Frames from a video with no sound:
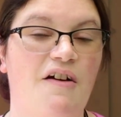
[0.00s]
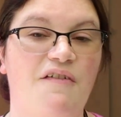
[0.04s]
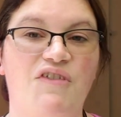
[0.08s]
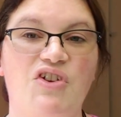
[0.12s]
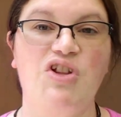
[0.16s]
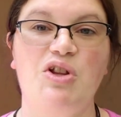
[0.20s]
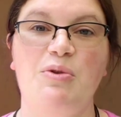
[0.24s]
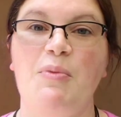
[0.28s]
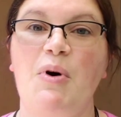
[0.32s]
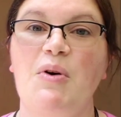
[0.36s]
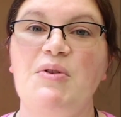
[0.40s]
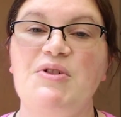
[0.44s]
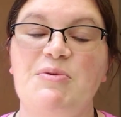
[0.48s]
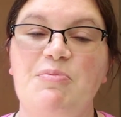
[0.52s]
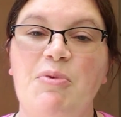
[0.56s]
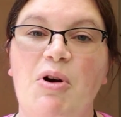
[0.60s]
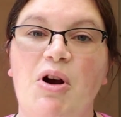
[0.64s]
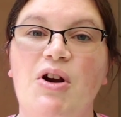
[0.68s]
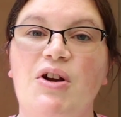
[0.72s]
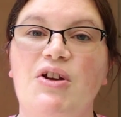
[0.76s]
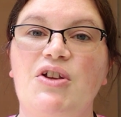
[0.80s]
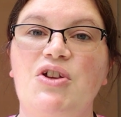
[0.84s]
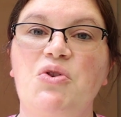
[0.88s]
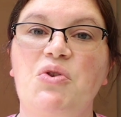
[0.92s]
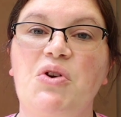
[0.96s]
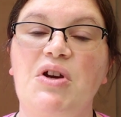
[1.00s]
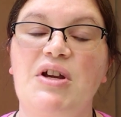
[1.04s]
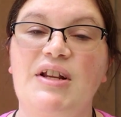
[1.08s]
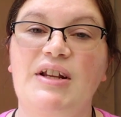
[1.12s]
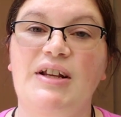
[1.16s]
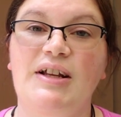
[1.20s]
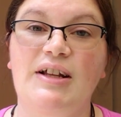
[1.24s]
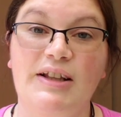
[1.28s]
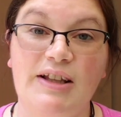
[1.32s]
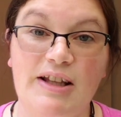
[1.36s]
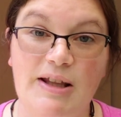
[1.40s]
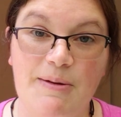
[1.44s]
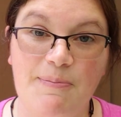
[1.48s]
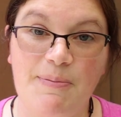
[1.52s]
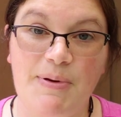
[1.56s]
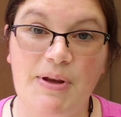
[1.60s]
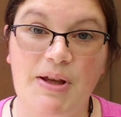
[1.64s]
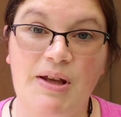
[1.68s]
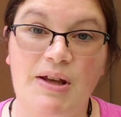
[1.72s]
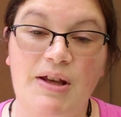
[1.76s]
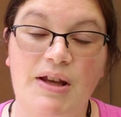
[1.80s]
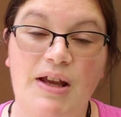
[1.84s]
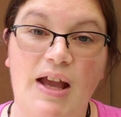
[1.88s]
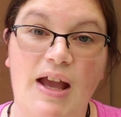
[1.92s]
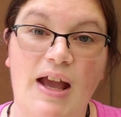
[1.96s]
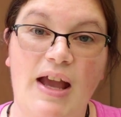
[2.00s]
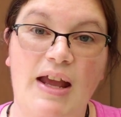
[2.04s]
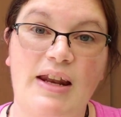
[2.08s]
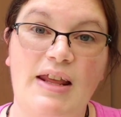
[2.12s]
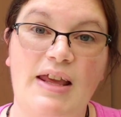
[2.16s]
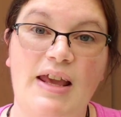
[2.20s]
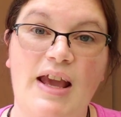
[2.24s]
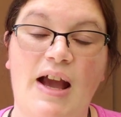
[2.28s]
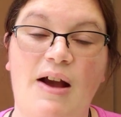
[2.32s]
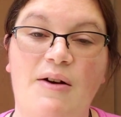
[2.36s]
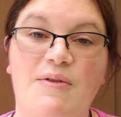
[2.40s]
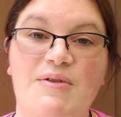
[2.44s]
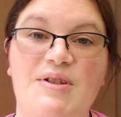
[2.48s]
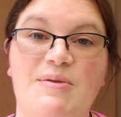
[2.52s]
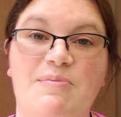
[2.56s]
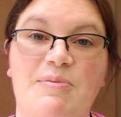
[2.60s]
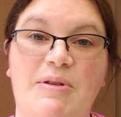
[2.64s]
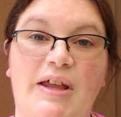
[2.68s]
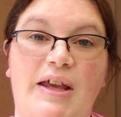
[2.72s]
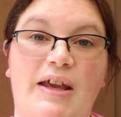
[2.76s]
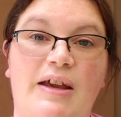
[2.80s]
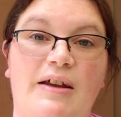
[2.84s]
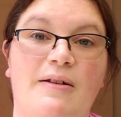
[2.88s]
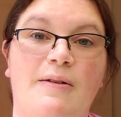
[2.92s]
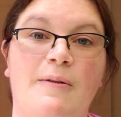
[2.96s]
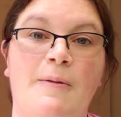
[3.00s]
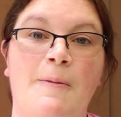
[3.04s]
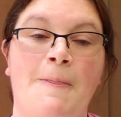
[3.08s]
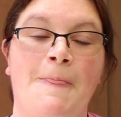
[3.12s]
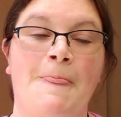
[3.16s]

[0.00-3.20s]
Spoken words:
For the most part, you can clip any houseplant